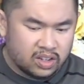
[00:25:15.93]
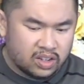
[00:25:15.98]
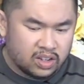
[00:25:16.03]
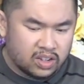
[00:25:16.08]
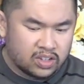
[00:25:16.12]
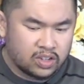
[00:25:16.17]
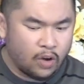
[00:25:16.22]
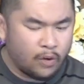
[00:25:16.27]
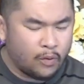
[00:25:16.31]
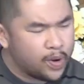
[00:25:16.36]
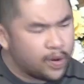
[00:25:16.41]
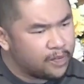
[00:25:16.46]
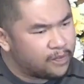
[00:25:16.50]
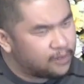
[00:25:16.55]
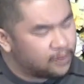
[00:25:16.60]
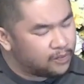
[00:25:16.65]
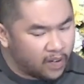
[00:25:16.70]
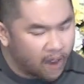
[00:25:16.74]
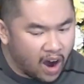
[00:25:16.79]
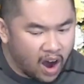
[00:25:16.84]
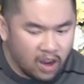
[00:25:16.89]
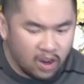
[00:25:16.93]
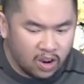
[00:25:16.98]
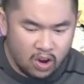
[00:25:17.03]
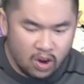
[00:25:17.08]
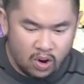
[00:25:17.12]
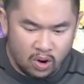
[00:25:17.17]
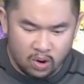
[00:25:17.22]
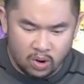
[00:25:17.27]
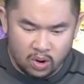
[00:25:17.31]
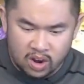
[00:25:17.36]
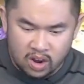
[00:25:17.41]
So if we
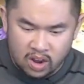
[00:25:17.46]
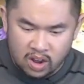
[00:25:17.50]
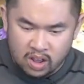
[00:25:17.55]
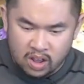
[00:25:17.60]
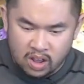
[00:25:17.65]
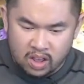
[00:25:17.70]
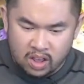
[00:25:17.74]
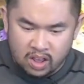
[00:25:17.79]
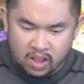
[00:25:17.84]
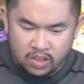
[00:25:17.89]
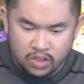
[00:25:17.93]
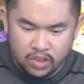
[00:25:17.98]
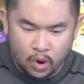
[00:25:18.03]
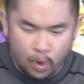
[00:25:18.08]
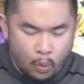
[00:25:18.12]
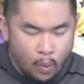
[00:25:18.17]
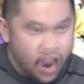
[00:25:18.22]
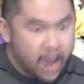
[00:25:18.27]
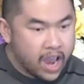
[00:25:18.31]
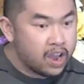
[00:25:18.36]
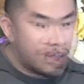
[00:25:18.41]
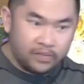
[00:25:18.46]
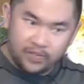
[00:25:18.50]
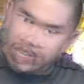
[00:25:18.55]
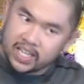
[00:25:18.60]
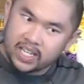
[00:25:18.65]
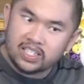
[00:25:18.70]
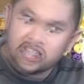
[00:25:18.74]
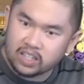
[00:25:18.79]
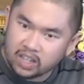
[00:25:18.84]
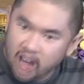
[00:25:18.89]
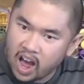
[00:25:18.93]
follow the way of
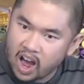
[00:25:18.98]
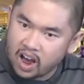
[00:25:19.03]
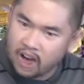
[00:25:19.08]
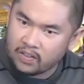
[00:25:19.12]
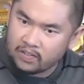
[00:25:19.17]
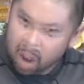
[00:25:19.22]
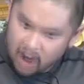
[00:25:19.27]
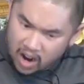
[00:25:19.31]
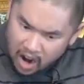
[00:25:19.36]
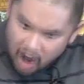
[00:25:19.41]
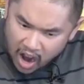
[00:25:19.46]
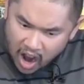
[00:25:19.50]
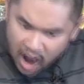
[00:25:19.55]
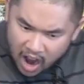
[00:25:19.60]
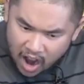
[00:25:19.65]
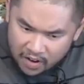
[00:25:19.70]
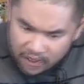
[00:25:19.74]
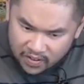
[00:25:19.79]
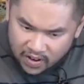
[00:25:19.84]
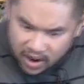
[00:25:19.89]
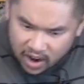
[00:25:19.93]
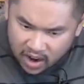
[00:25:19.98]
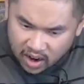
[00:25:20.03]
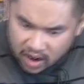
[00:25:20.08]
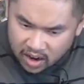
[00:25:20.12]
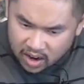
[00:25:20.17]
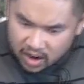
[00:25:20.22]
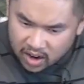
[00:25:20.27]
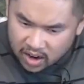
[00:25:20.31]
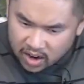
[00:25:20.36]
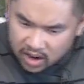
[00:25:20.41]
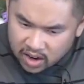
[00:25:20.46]
this love, ahava,
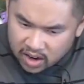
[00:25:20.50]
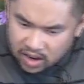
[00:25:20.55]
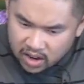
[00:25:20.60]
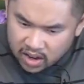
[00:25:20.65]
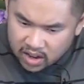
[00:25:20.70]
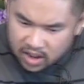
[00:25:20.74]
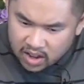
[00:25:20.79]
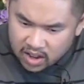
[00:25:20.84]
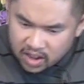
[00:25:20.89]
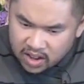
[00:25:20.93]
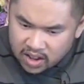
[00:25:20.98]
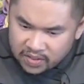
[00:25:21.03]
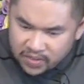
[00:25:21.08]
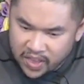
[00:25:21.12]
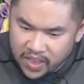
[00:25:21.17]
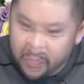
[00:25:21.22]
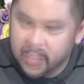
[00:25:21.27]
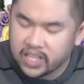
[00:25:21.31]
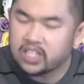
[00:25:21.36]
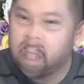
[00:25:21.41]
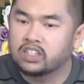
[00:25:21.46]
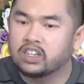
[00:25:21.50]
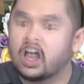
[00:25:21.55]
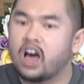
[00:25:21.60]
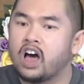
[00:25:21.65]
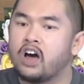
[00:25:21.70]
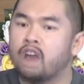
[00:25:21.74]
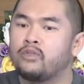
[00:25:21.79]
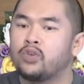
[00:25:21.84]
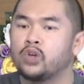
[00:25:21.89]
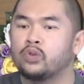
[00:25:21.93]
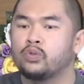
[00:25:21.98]
then this
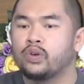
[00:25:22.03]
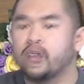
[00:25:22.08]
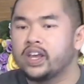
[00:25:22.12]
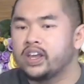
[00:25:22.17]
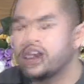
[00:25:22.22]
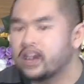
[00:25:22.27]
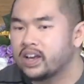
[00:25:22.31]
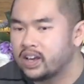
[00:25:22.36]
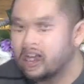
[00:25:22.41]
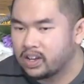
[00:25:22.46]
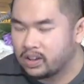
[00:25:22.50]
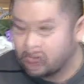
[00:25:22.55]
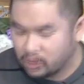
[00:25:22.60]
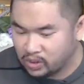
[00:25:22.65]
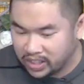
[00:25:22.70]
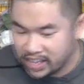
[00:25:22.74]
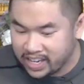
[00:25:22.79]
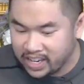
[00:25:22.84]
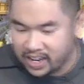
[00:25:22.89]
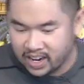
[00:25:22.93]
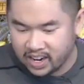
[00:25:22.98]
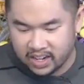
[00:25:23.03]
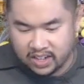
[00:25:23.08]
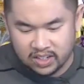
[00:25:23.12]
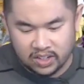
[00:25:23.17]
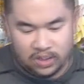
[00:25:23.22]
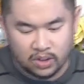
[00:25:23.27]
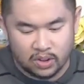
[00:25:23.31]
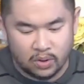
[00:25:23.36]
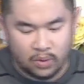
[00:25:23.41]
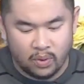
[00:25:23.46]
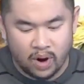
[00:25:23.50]
love will lead us
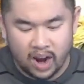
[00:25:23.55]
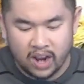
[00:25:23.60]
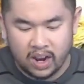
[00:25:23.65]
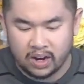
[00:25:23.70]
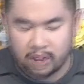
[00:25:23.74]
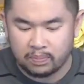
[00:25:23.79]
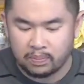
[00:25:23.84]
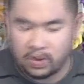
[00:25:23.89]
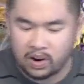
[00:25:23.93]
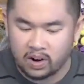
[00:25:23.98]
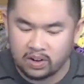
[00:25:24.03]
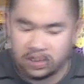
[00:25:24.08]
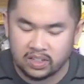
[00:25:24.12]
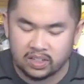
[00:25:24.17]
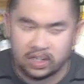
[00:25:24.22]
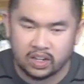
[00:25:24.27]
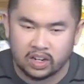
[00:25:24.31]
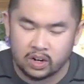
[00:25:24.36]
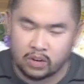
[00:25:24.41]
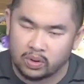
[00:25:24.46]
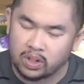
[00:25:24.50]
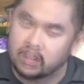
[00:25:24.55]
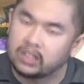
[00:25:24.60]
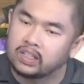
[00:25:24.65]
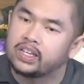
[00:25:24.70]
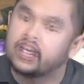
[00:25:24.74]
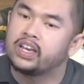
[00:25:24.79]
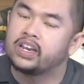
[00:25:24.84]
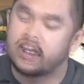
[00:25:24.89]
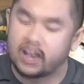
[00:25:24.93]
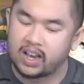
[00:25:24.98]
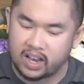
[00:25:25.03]
to the right person. It will
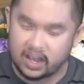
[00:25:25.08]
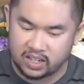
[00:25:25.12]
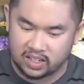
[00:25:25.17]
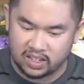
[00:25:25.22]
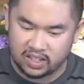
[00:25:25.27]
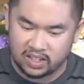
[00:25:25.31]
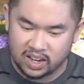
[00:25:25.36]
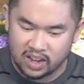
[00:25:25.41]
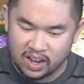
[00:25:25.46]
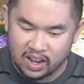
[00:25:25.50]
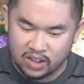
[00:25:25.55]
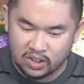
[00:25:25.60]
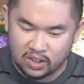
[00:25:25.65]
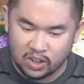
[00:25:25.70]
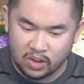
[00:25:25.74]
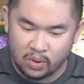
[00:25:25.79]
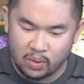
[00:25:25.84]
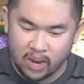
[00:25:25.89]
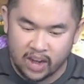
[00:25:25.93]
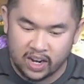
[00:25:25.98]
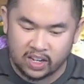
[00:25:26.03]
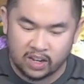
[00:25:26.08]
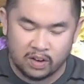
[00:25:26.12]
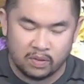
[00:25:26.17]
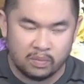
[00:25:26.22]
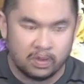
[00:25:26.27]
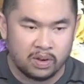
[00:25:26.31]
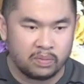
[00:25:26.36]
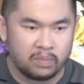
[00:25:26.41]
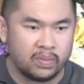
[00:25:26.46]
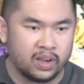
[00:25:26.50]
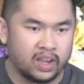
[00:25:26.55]
lead us to the right
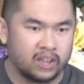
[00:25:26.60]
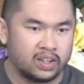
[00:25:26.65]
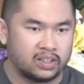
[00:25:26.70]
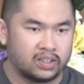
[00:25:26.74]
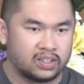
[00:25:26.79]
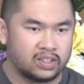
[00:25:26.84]
commitment.